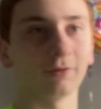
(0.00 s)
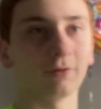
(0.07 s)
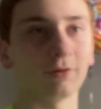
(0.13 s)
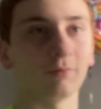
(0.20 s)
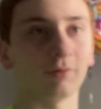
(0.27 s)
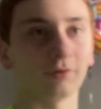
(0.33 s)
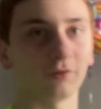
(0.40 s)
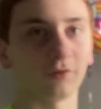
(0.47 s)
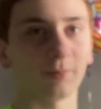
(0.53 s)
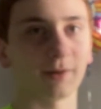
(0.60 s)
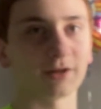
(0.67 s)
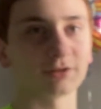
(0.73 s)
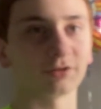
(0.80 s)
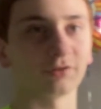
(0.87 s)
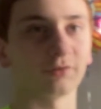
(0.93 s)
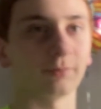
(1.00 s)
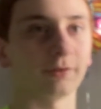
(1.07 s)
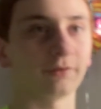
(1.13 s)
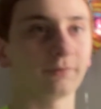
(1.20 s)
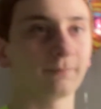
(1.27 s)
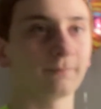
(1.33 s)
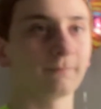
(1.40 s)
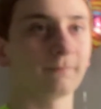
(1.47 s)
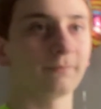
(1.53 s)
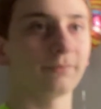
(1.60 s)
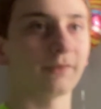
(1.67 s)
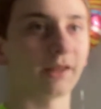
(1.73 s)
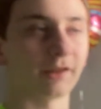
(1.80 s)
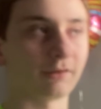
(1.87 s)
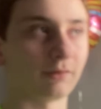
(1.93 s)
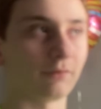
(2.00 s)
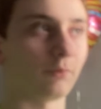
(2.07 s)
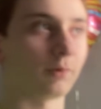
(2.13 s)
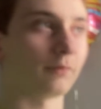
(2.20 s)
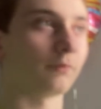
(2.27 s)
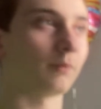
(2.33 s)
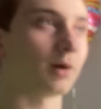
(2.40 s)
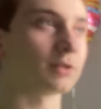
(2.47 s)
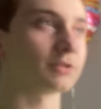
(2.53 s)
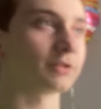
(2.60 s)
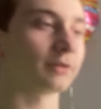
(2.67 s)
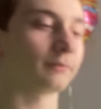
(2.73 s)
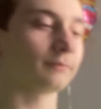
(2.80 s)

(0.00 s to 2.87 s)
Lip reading: was in Smash Ultimate. Thank you everyone for watching.